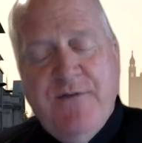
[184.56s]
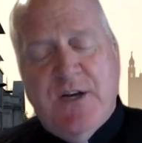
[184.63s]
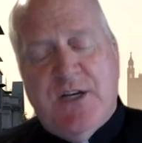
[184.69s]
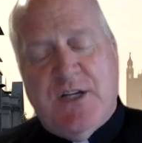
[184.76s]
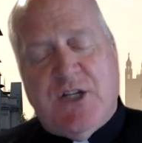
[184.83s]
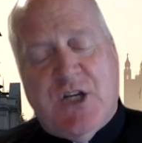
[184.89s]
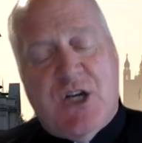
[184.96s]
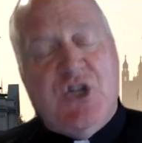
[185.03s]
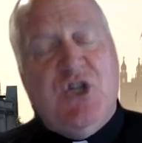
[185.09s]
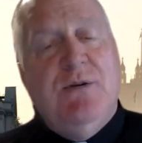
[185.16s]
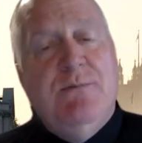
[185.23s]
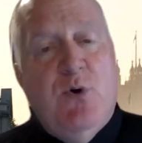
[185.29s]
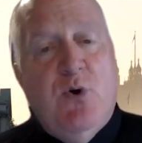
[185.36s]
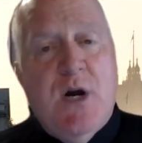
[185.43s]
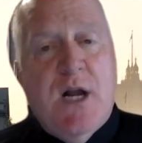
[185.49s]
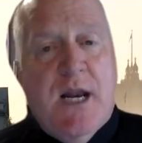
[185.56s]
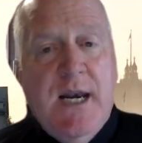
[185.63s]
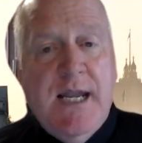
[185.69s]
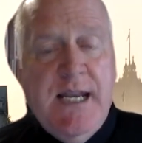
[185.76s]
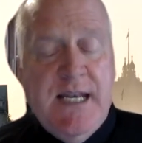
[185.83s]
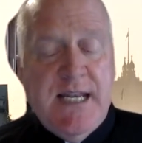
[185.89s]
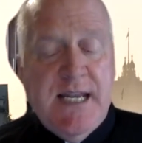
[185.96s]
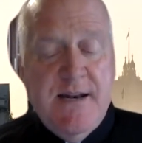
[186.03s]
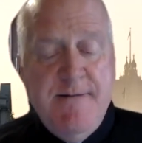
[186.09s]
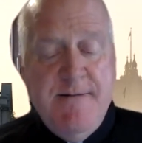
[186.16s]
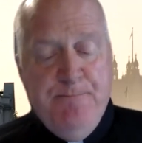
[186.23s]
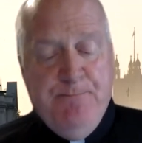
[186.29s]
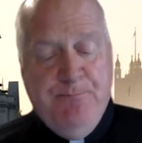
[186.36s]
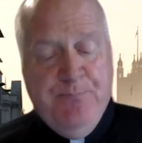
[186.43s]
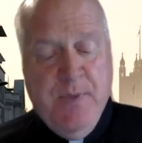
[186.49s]
discussion board on LinkedIn
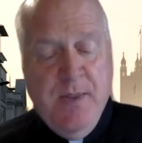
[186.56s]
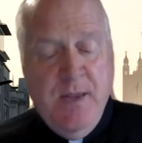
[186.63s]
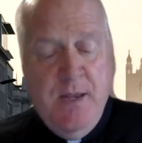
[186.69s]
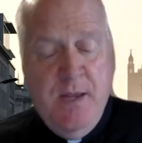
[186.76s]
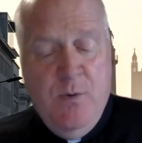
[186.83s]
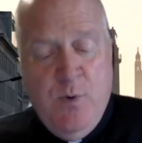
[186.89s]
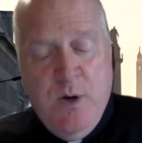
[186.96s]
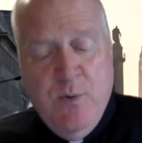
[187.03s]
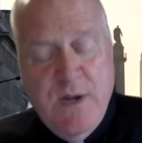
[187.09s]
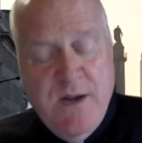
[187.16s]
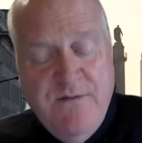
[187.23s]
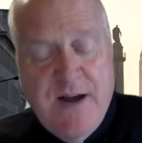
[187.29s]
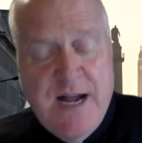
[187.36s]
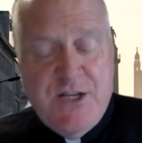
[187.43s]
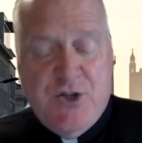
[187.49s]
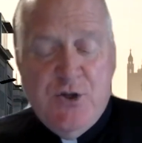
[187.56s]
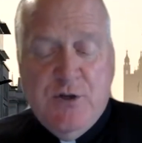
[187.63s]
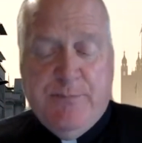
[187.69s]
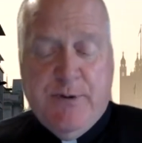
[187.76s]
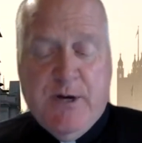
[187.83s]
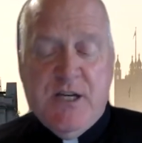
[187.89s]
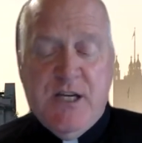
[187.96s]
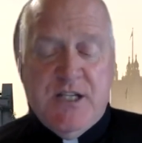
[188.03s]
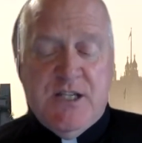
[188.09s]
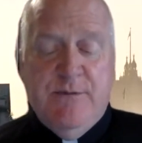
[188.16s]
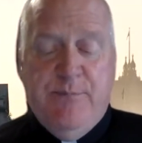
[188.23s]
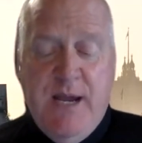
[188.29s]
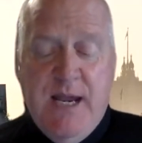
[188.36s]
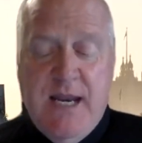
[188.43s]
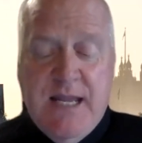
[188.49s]
where we invite you to
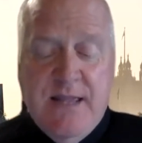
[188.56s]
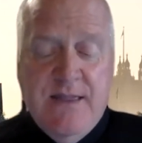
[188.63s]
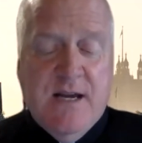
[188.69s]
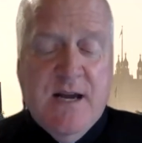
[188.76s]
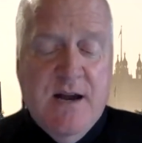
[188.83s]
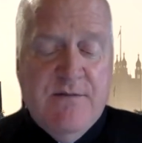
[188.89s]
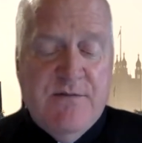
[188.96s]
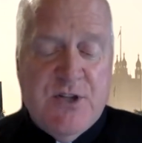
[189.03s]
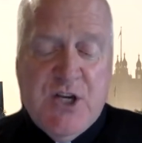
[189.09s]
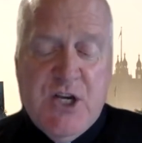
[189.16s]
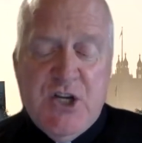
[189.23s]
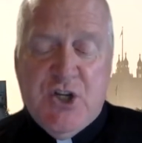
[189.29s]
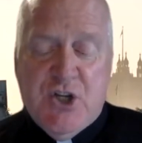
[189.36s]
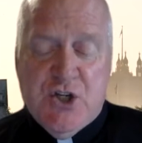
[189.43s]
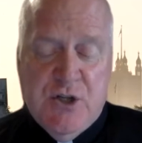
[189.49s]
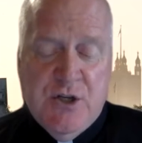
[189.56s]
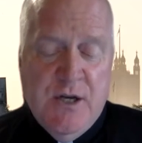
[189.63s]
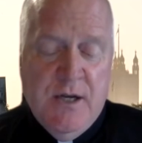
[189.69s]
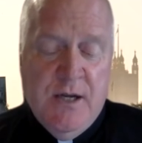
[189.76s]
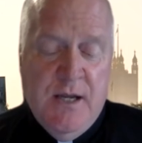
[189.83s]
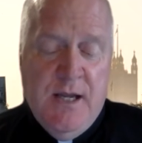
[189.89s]
participate in the conversation